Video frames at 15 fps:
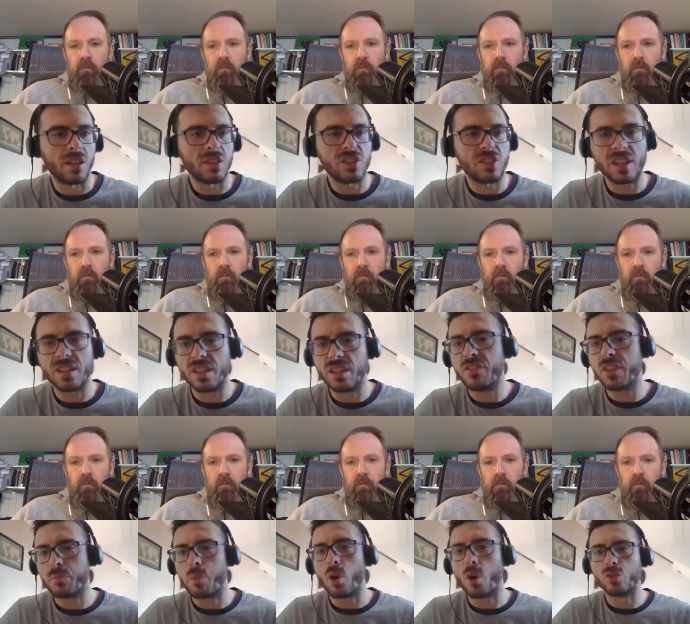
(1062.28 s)

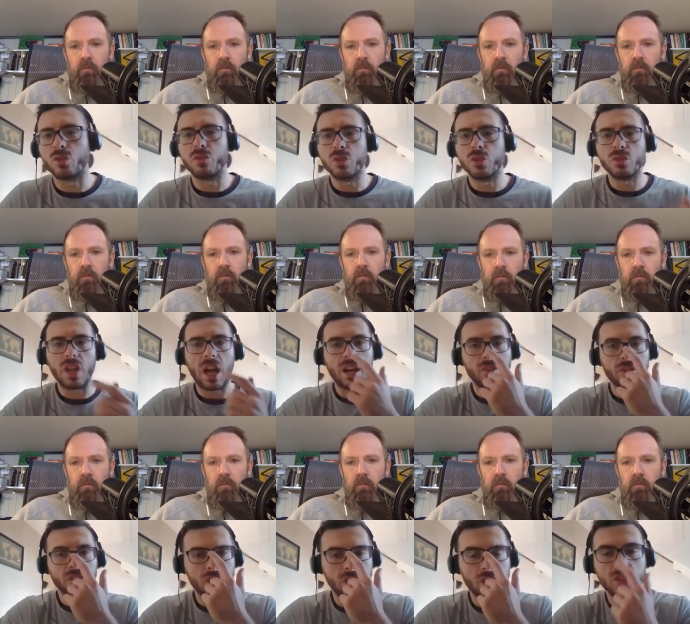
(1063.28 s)
Speaker 1: scientific point of view, I
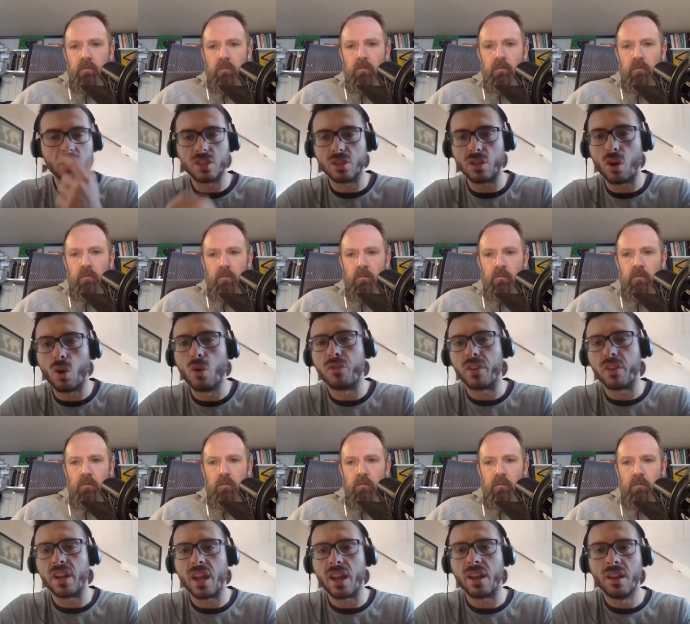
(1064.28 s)
research it
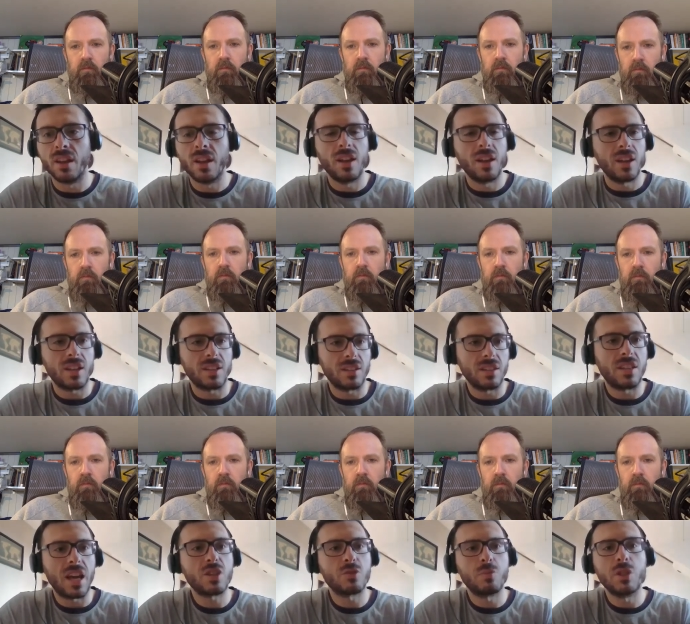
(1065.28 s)
often, and it
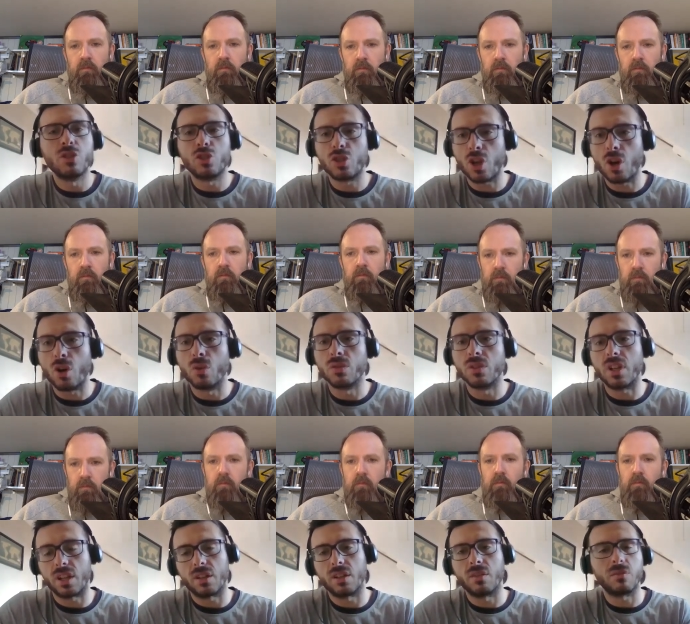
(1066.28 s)
has been shown
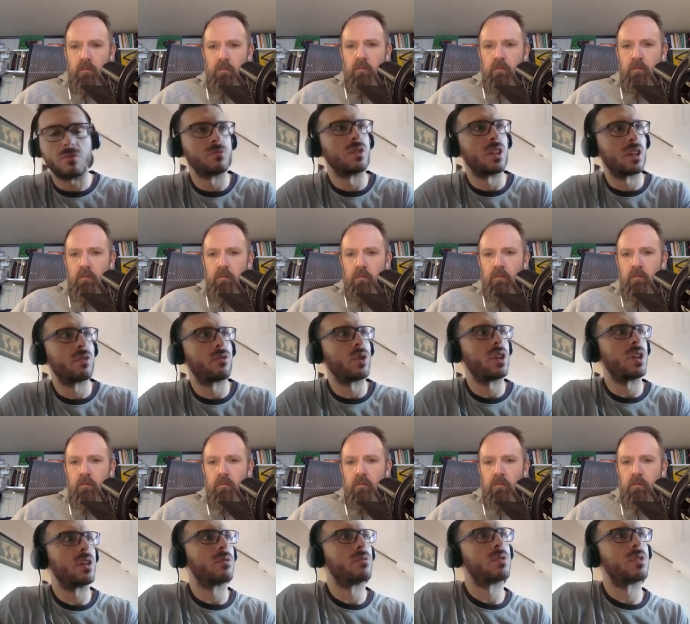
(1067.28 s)

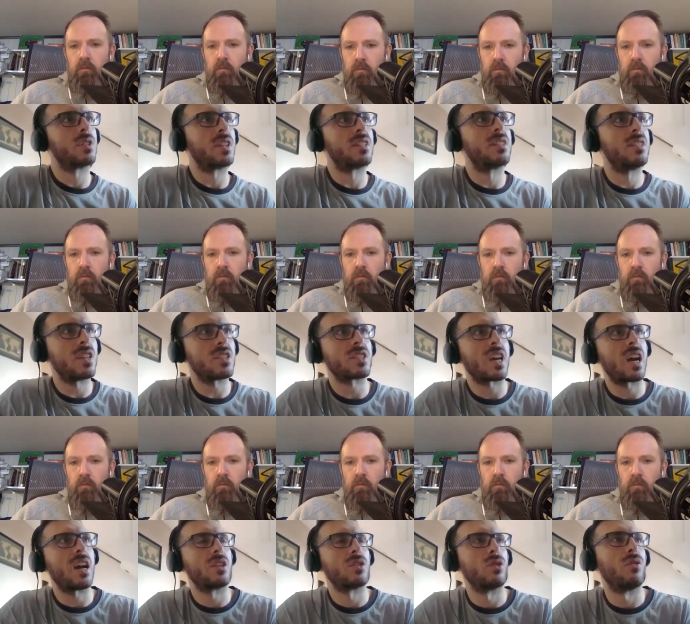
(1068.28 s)
that this
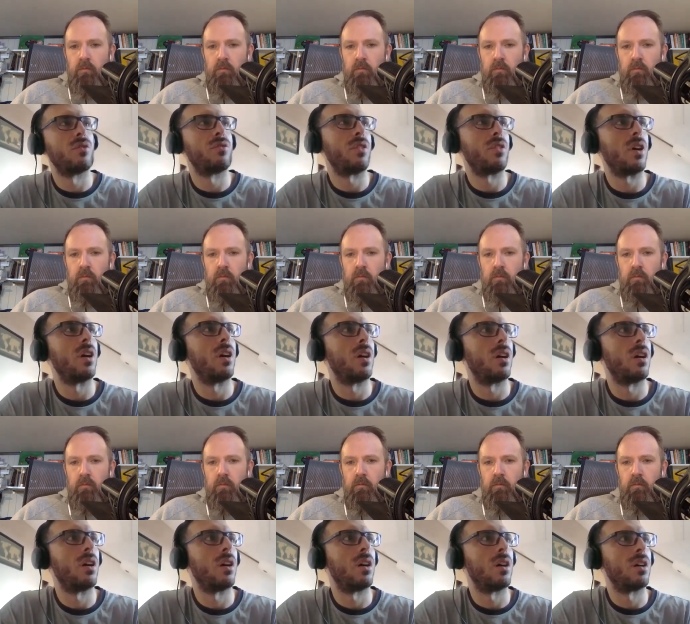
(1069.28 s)
kind of
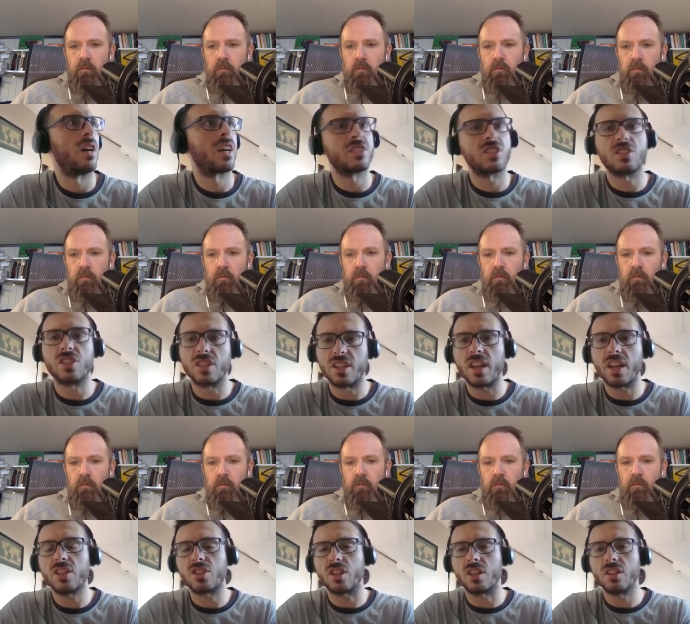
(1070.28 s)

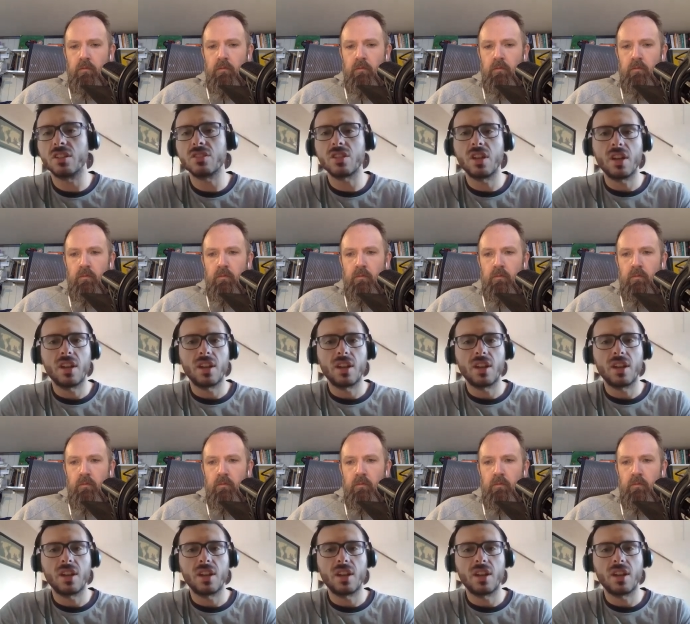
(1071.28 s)
exercitations,